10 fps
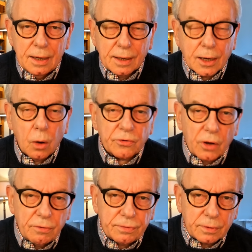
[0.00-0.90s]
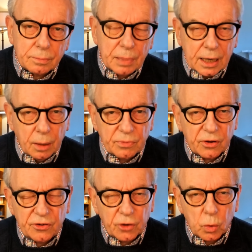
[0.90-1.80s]
goes off and becomes a
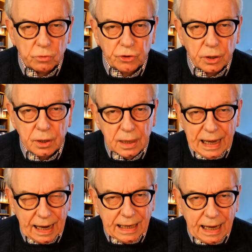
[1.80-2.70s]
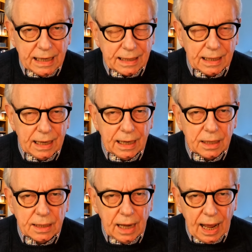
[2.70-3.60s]
soldier in Italy
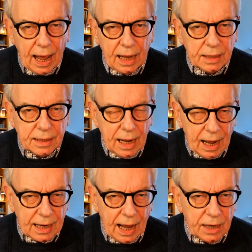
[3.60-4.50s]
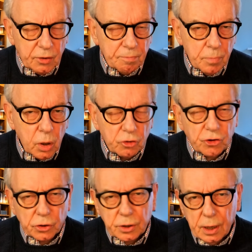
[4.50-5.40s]
and a kind of
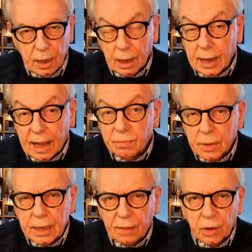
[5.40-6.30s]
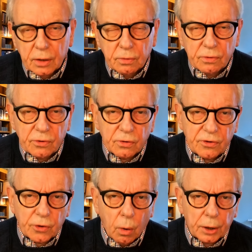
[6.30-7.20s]
merchant in the Netherlands and
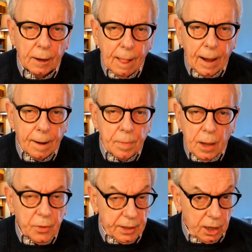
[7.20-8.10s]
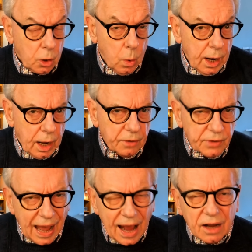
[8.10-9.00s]
so on, that he acquires
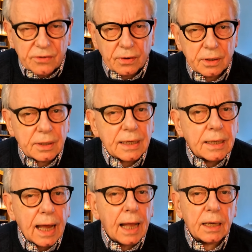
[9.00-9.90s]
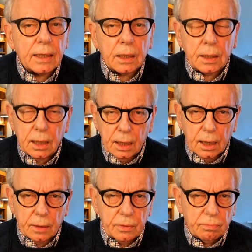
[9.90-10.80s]
excellent Italian,
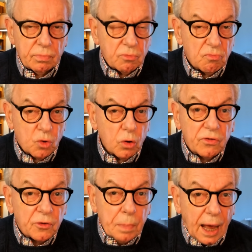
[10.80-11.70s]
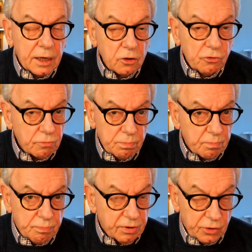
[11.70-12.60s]
good Spanish,
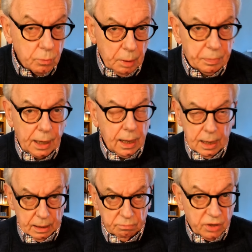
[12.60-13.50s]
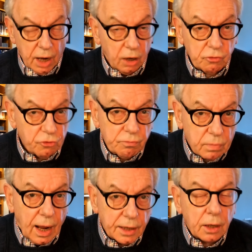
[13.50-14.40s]
presumably Dutch,
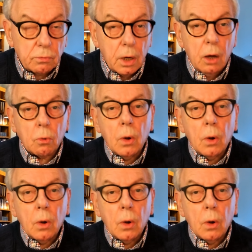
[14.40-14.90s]
I don't know,